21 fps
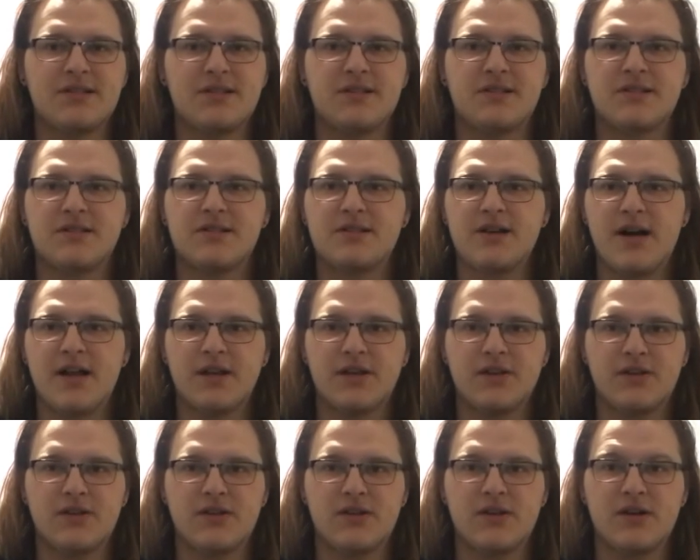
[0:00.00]
This is not a
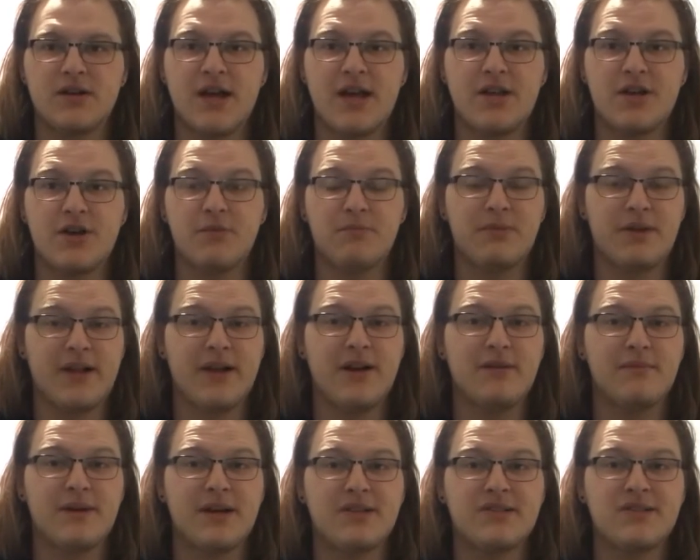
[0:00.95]
good look, and your
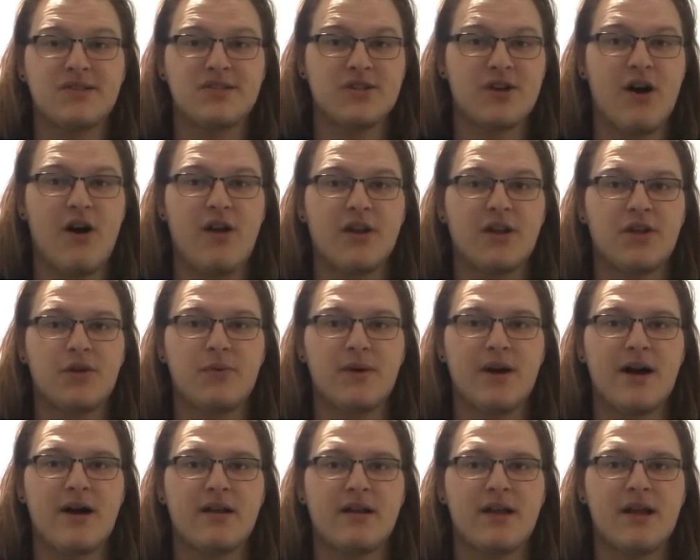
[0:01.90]
player base is calling you
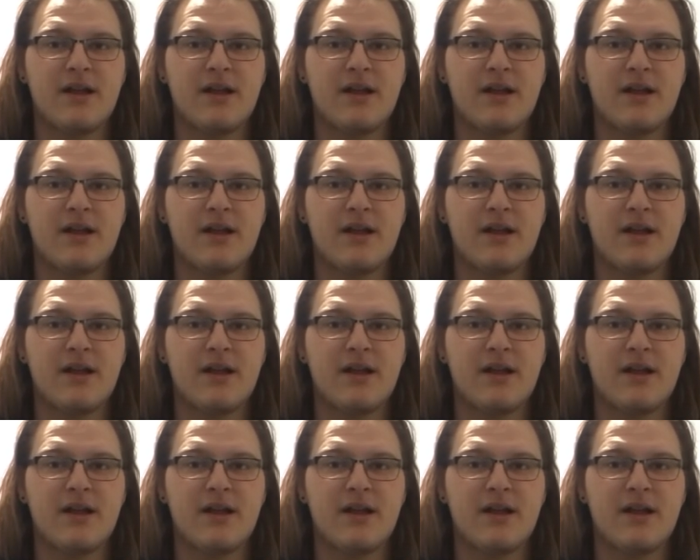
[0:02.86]
out.